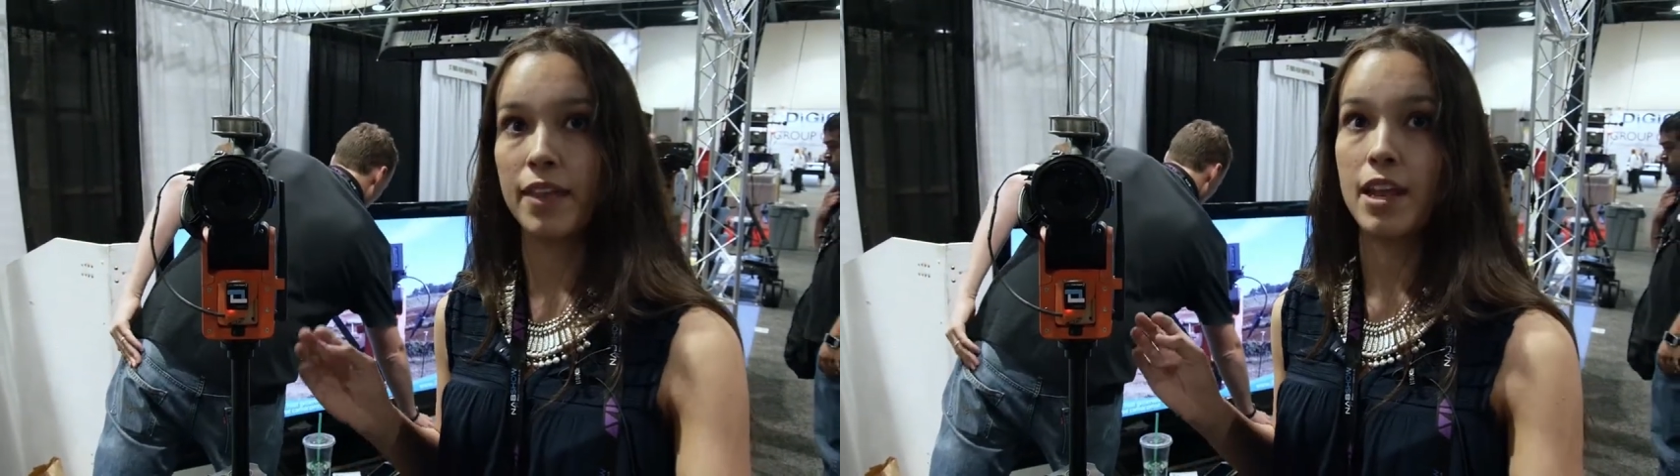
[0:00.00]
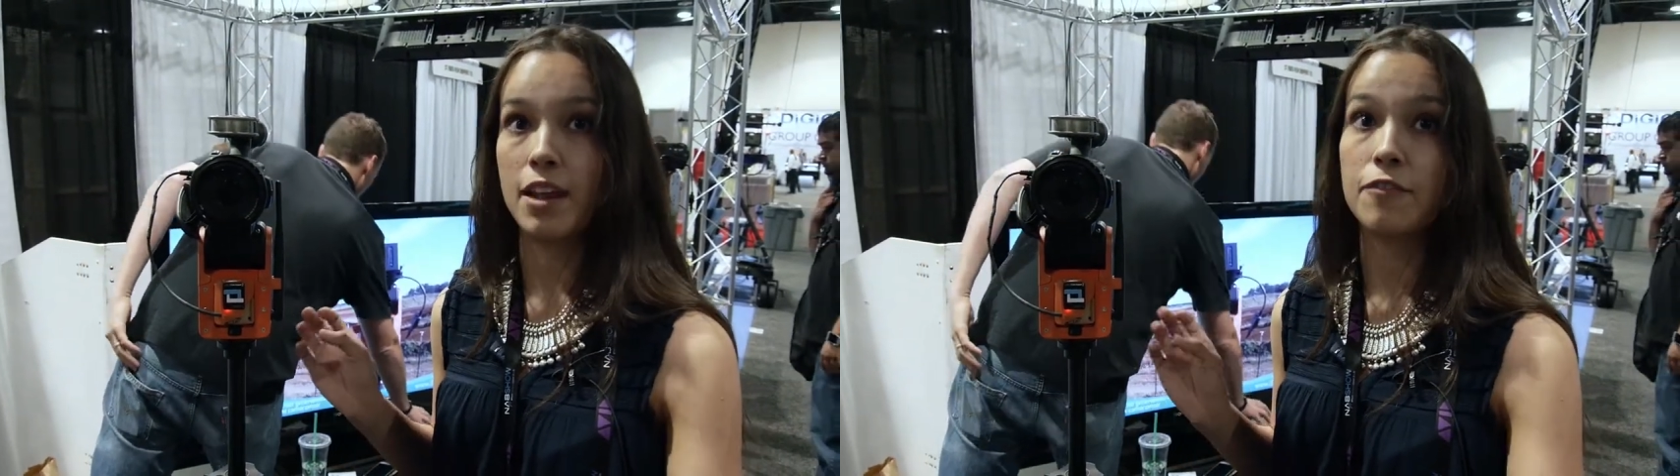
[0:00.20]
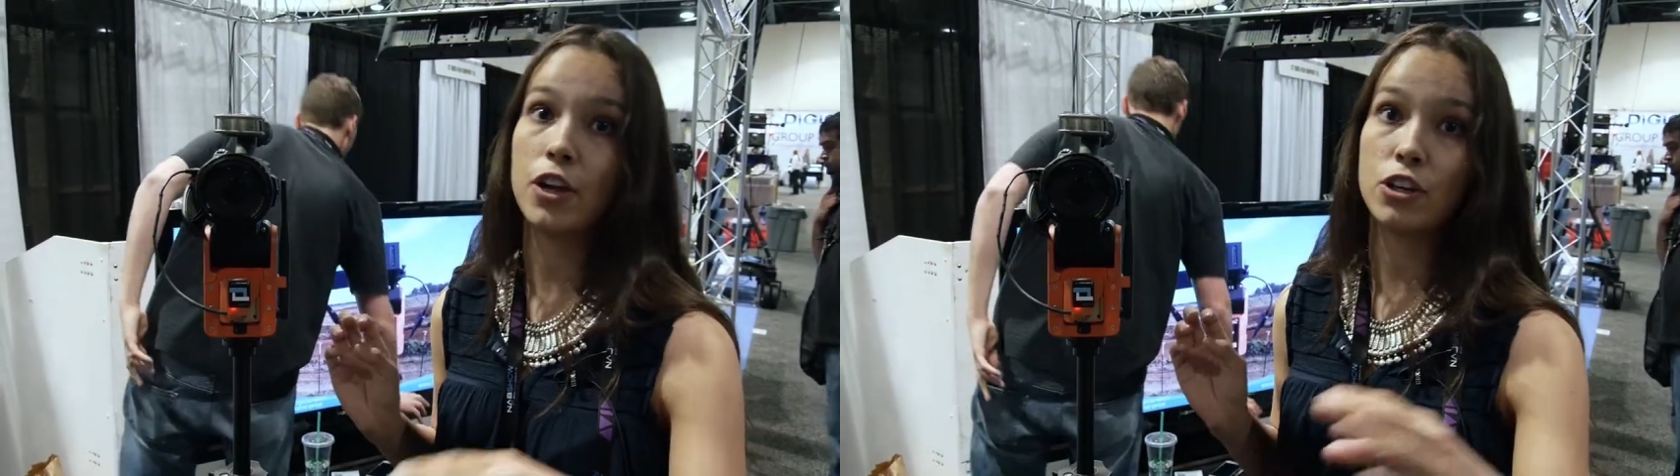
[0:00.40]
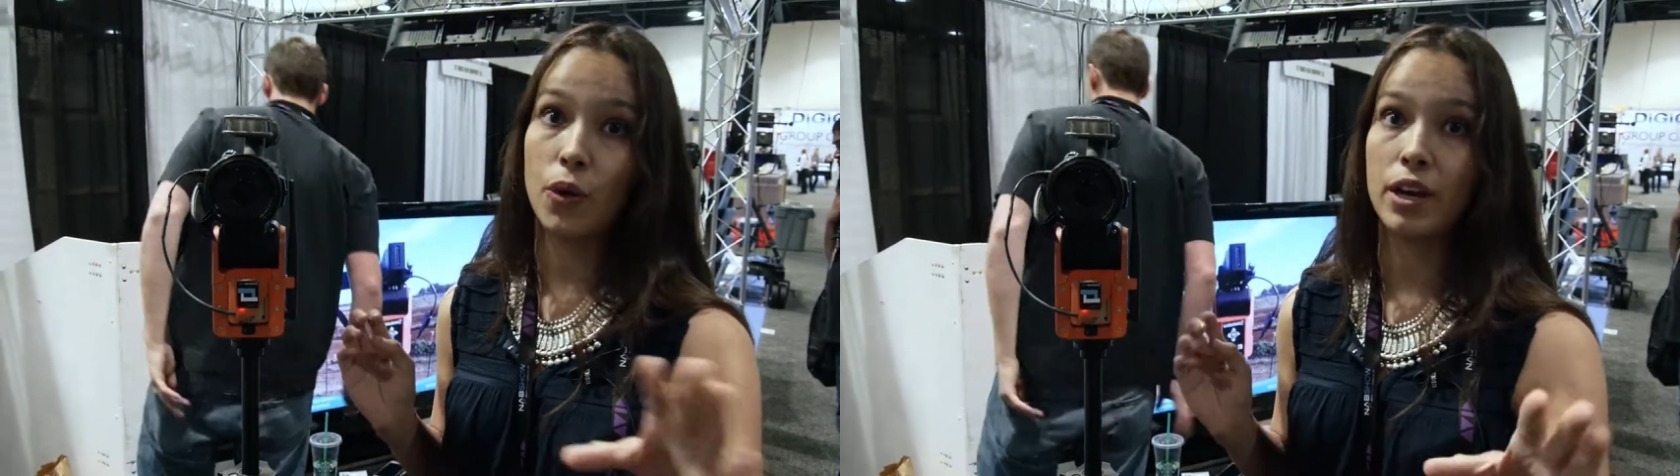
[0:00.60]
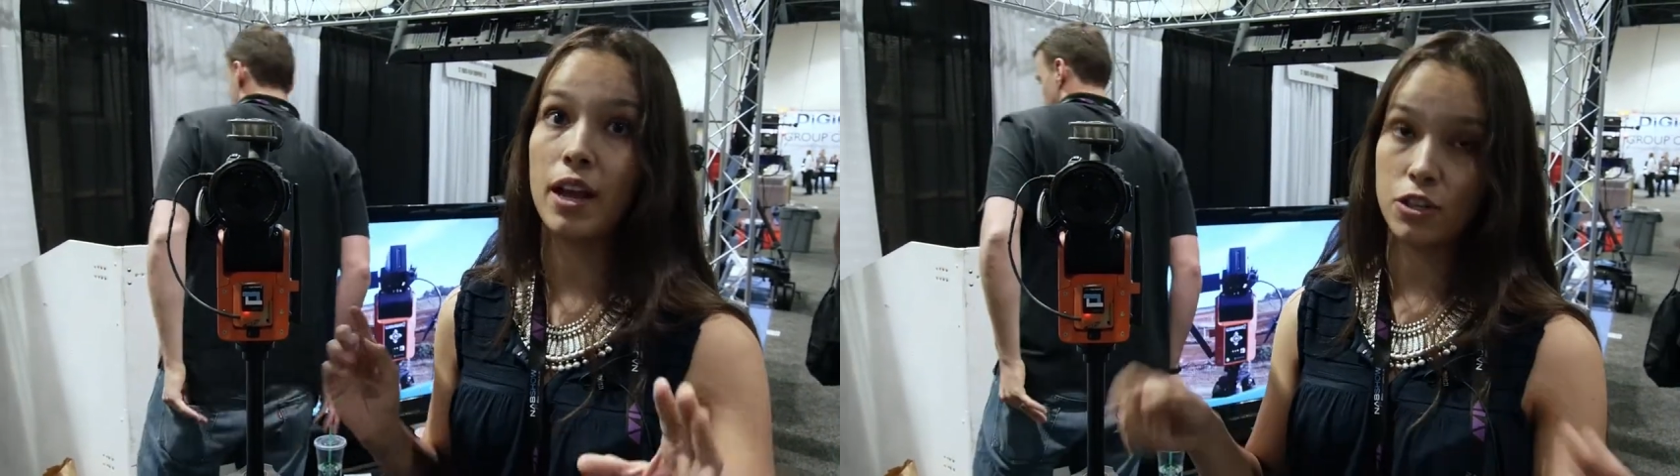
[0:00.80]
And then if you're
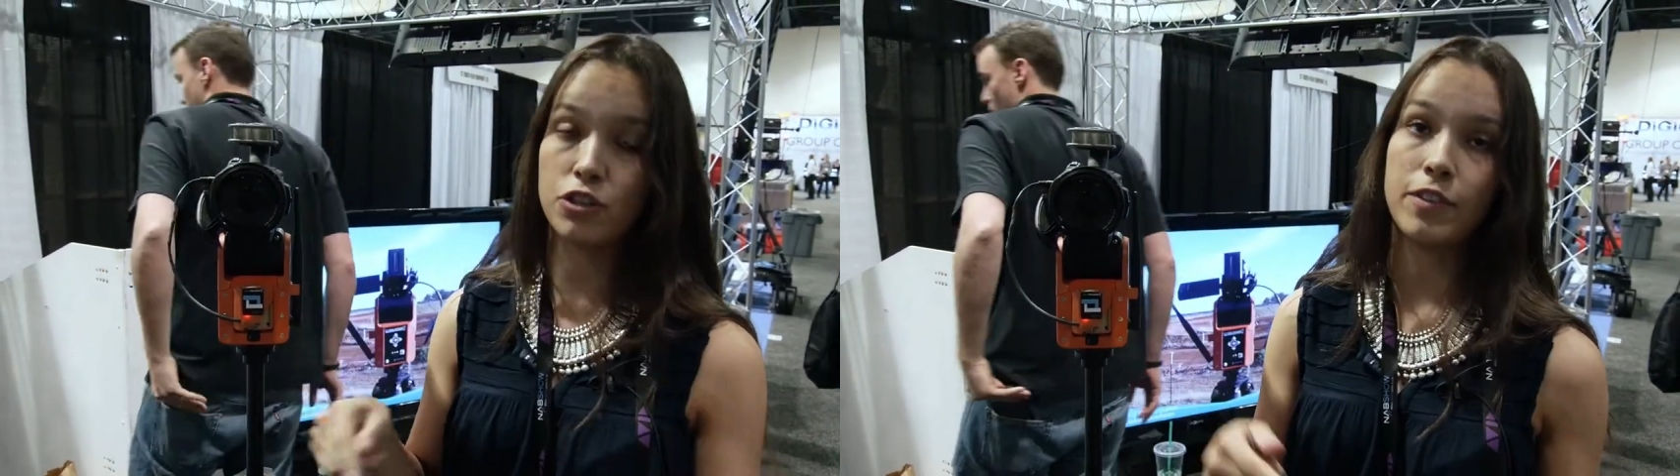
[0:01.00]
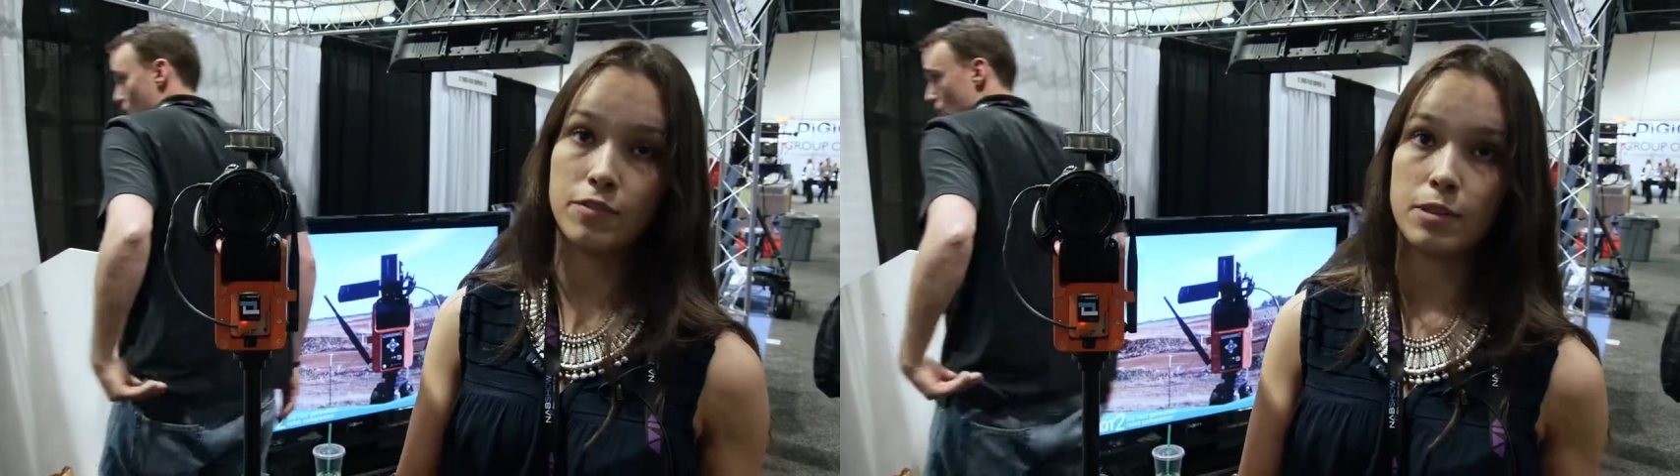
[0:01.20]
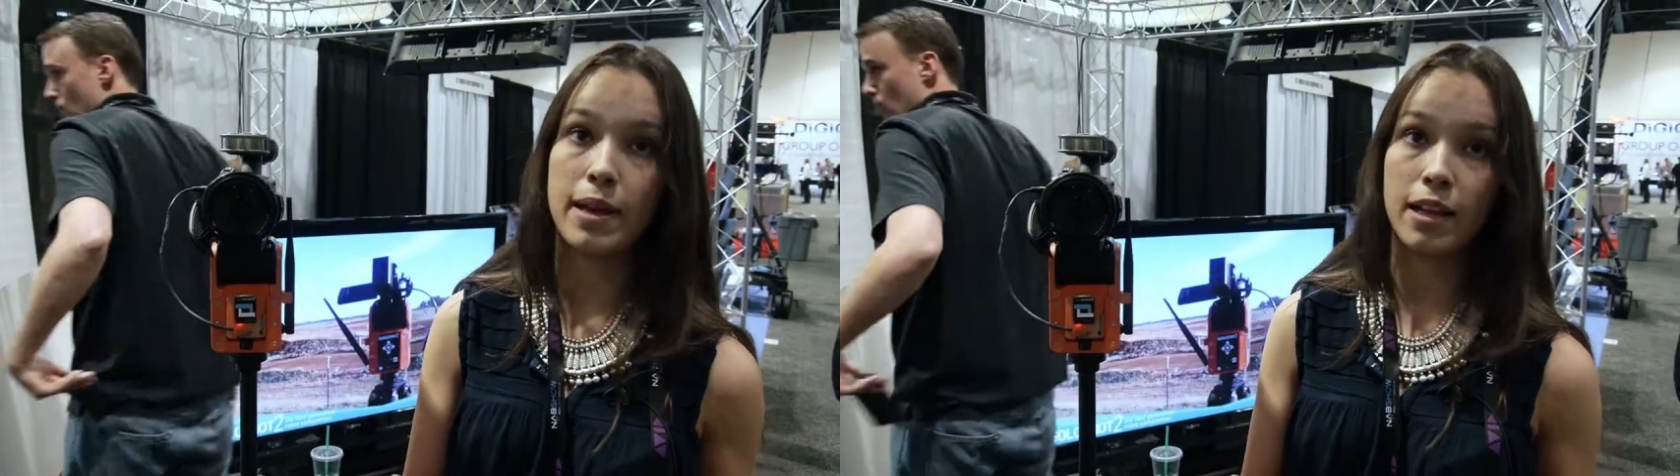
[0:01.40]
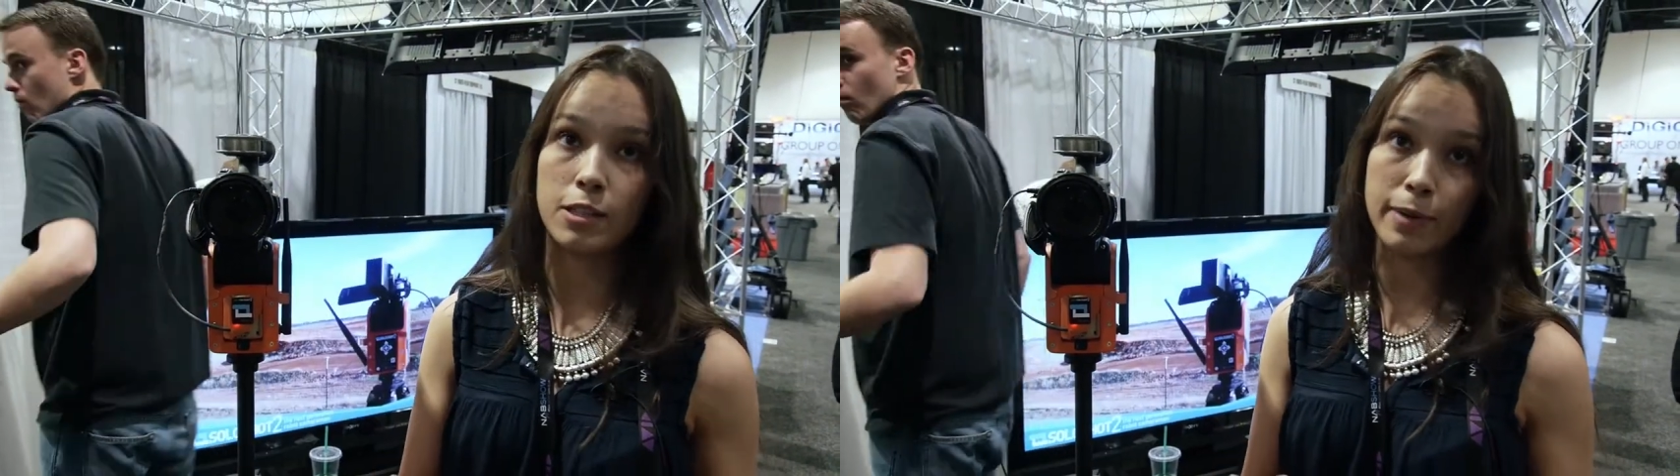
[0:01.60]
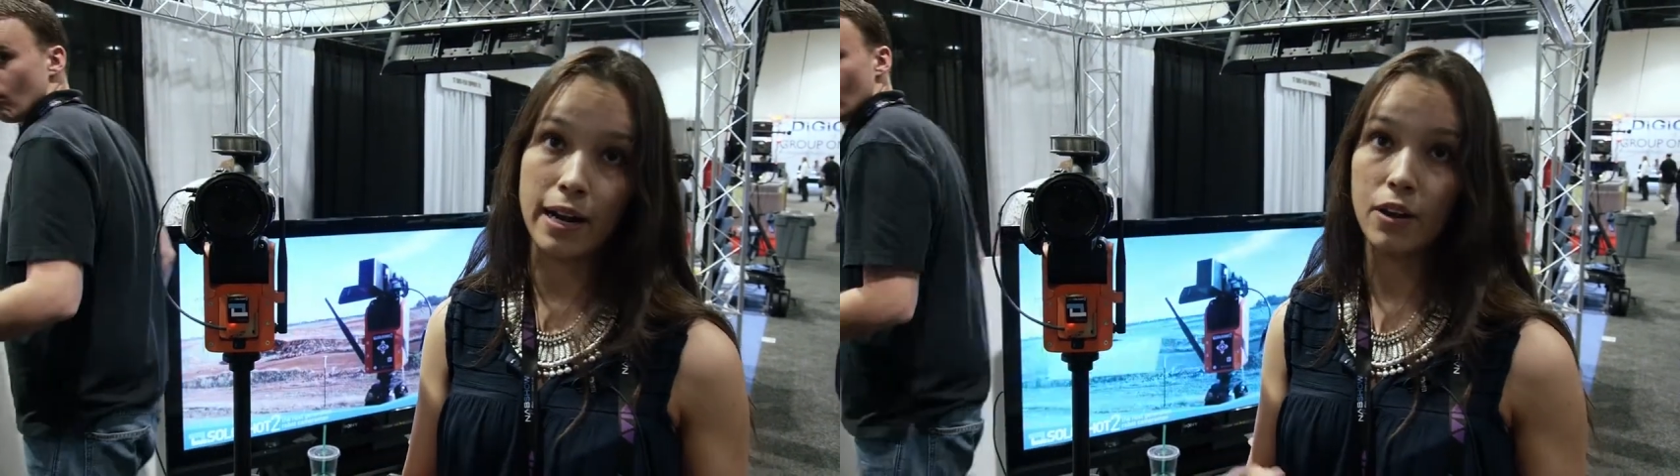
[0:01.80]
going 150
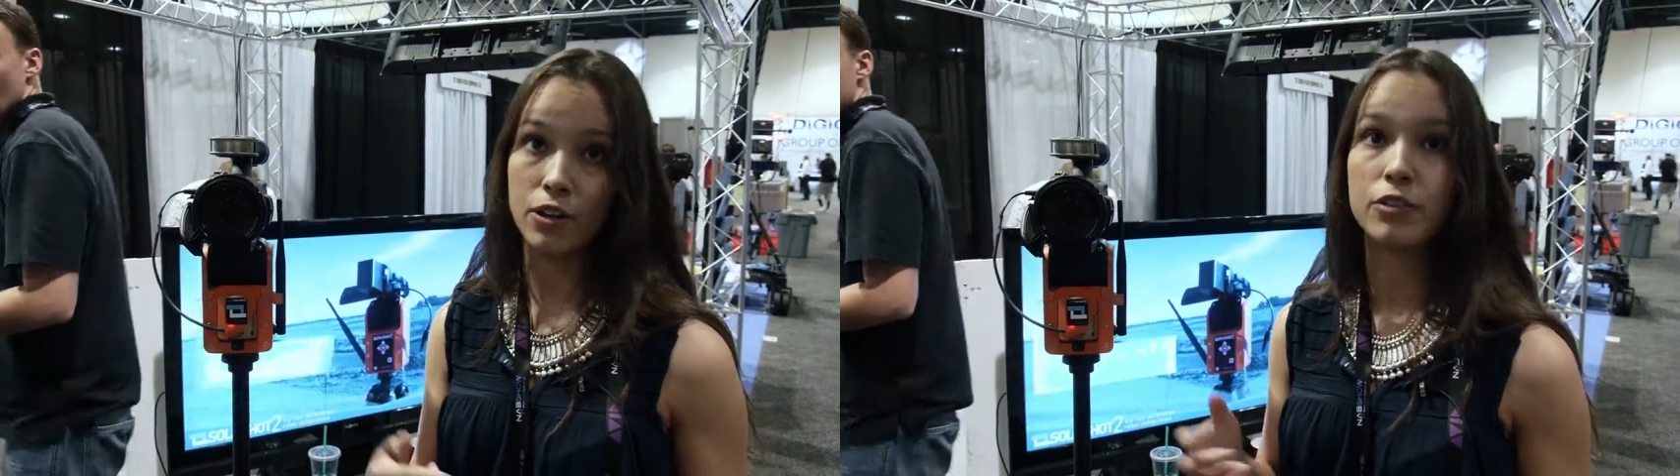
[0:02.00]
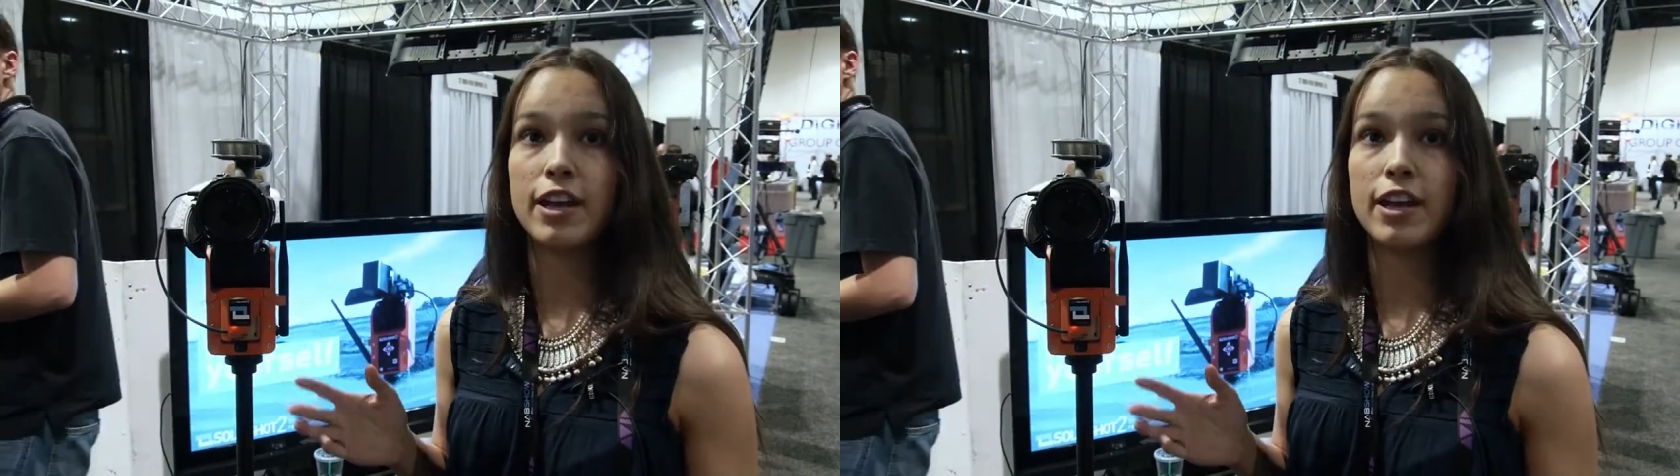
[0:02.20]
miles per hour,